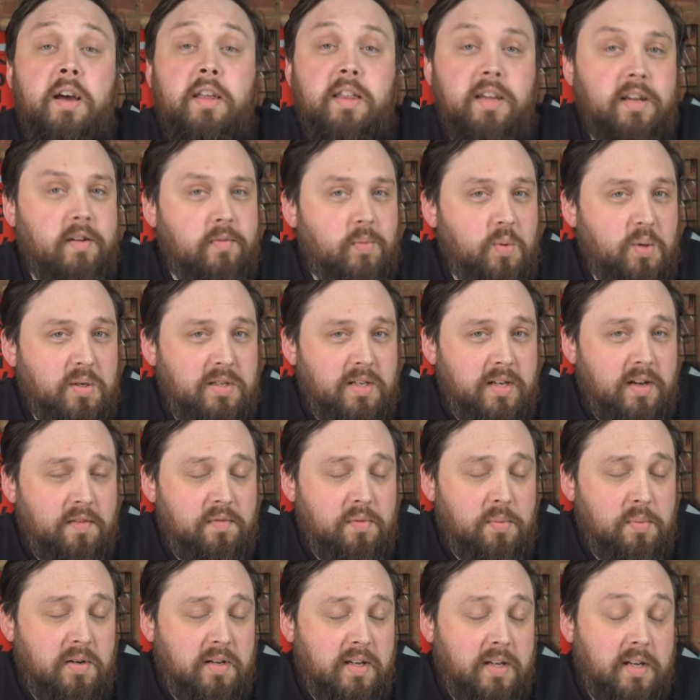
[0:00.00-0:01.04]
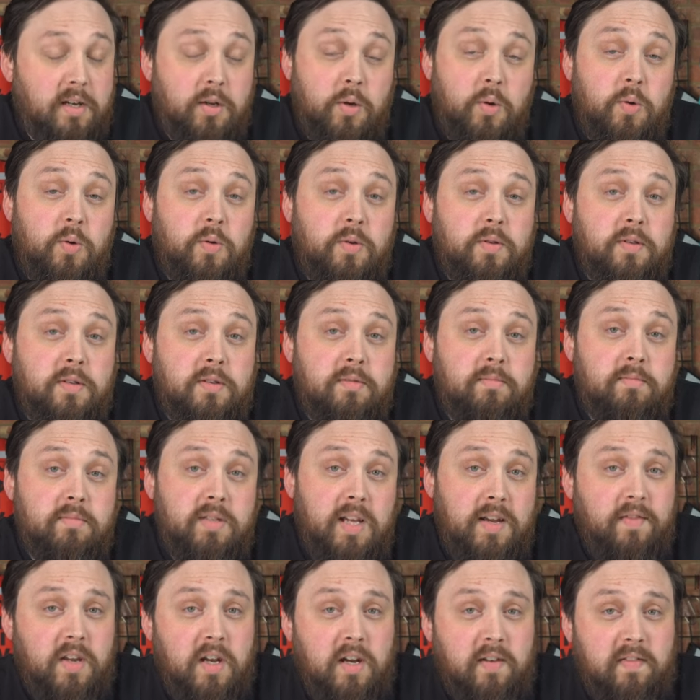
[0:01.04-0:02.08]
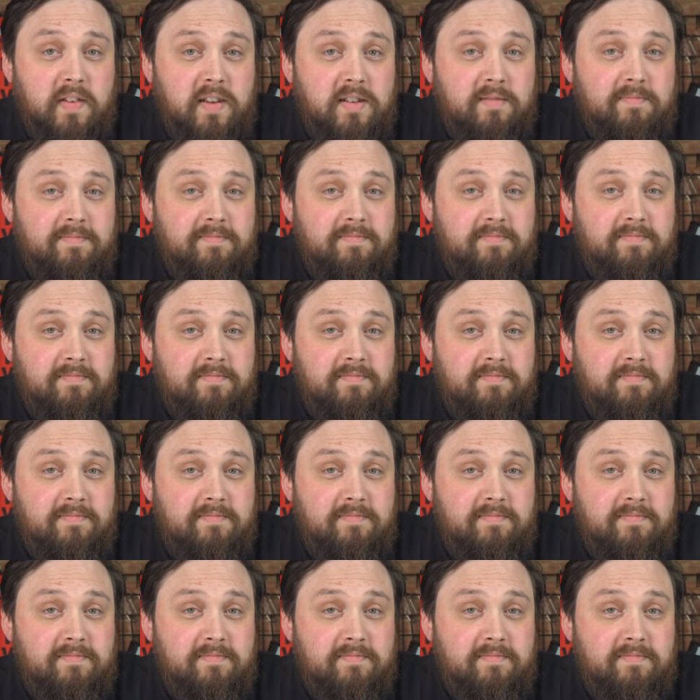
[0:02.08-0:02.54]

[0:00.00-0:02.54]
Thank you for watching, everybody, and of course, safe diving.